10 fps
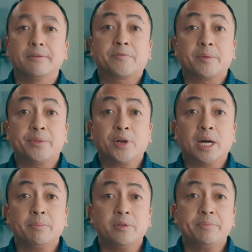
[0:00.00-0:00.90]
From their
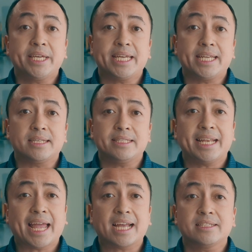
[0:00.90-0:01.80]
humble beginnings
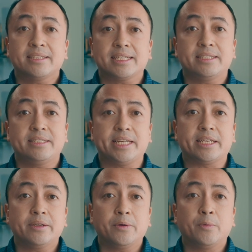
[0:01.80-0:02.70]
in Acts
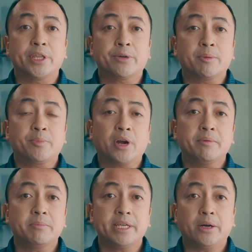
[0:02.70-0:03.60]
16, where there were
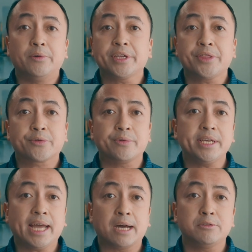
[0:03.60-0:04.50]
probably only
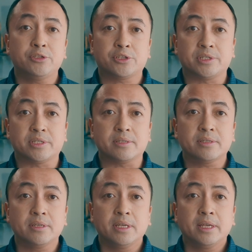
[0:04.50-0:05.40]
3 house
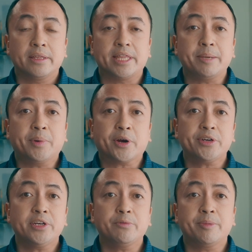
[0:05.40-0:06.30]
churches, they
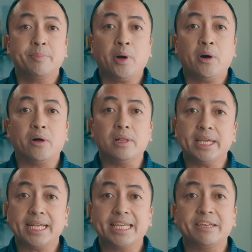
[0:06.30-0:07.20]
partnered with Paul
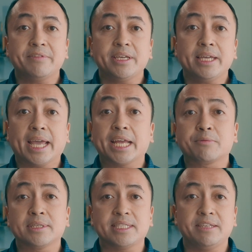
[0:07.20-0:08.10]
in giving
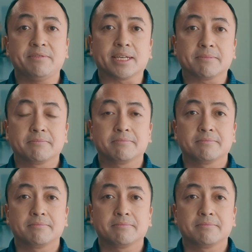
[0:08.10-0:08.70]
and receiving.